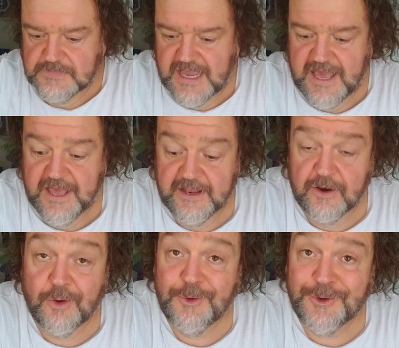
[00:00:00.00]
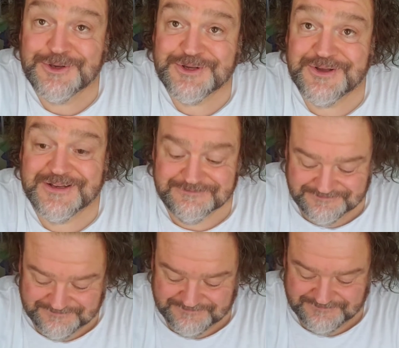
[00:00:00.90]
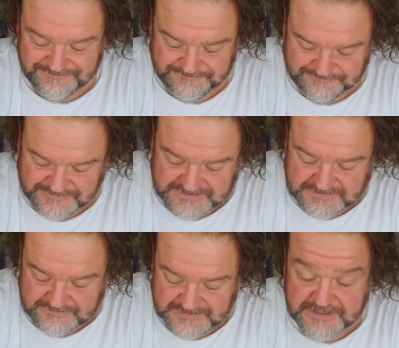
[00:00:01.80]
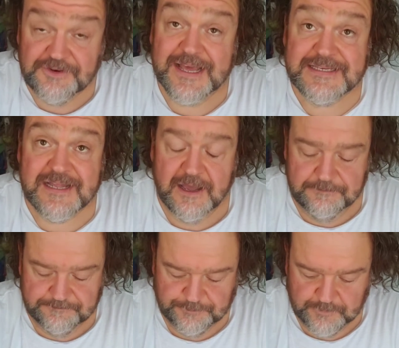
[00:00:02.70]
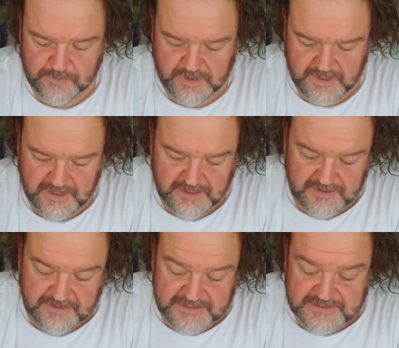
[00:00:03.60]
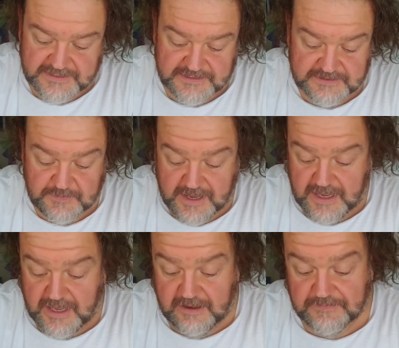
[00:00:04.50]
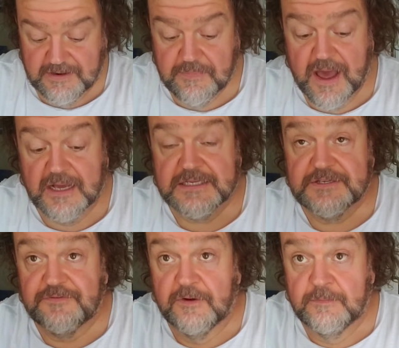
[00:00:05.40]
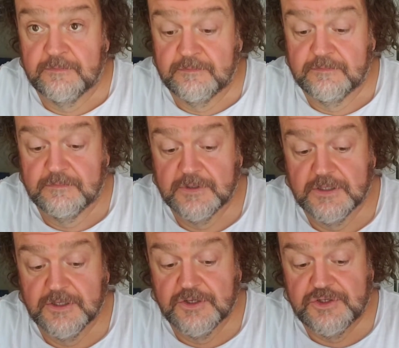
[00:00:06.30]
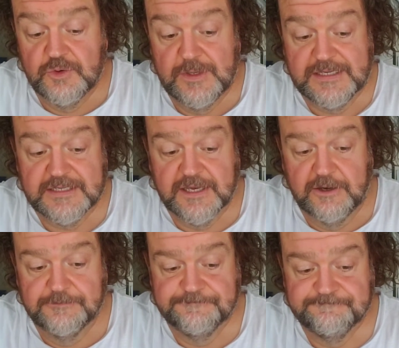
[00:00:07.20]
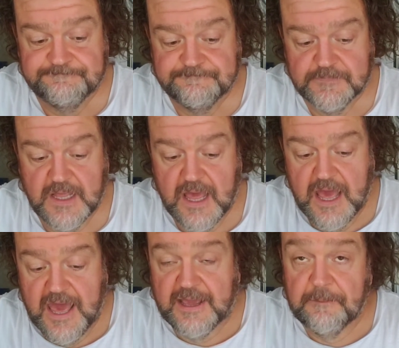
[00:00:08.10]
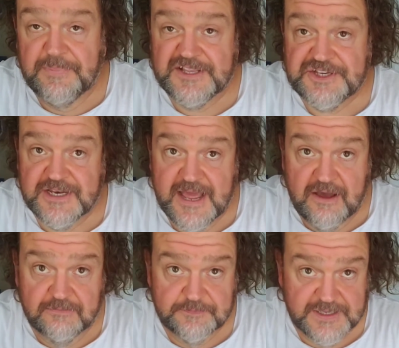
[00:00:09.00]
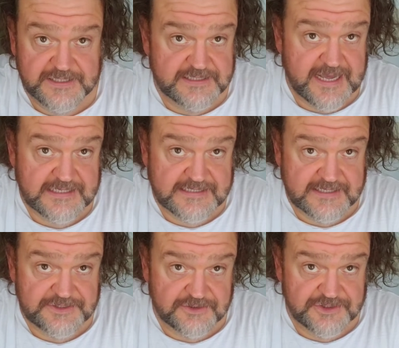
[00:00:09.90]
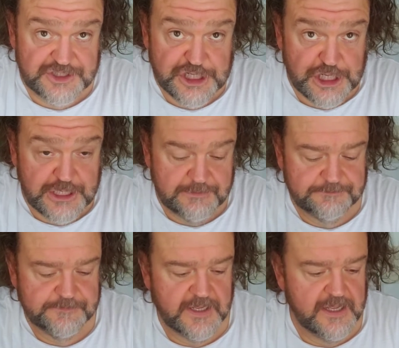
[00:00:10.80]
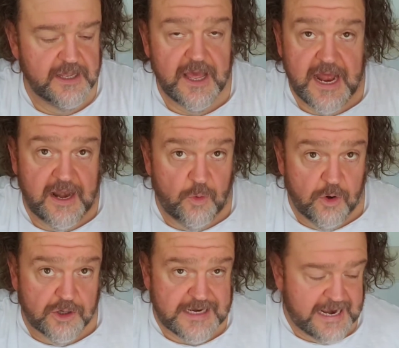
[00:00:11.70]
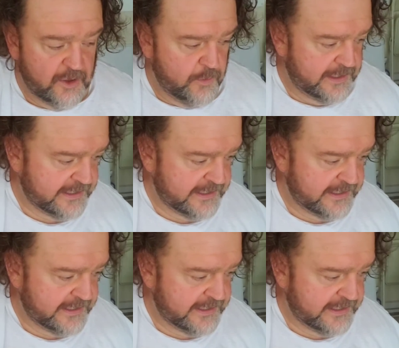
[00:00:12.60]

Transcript: and hold on to it until next time. This is my empty box from 2 weeks ago. I can pitch it now because that sensor is done and it worked adequately.